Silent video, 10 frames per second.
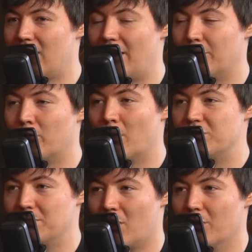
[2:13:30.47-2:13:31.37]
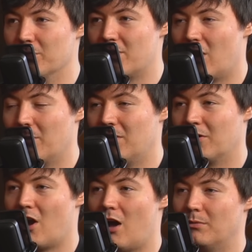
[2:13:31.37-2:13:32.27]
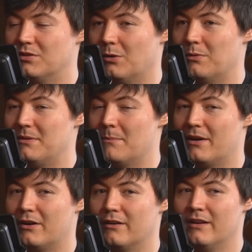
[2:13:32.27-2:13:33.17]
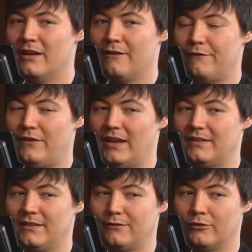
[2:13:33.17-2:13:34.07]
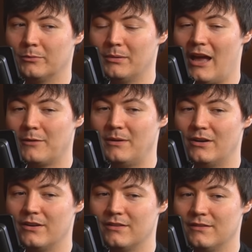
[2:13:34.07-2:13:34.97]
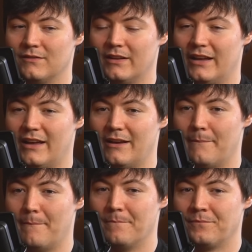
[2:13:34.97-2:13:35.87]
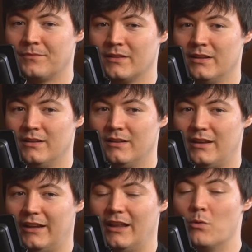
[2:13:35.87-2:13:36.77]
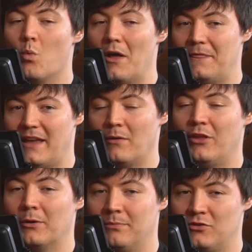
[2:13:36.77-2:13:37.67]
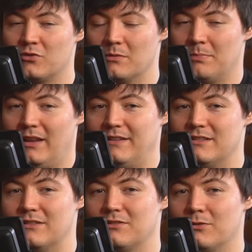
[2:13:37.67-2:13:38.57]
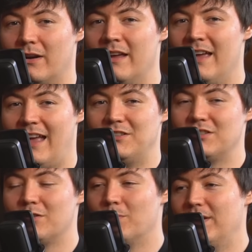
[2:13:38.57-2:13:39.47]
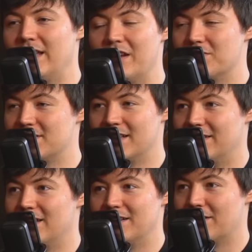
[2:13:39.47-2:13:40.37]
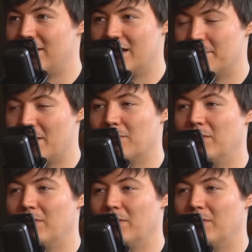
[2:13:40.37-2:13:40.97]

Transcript: Either Orochimaru or Kabuto would be a better fit for Blackbeard. And like what their sort of place in the story. It's just a really interesting thing to think about.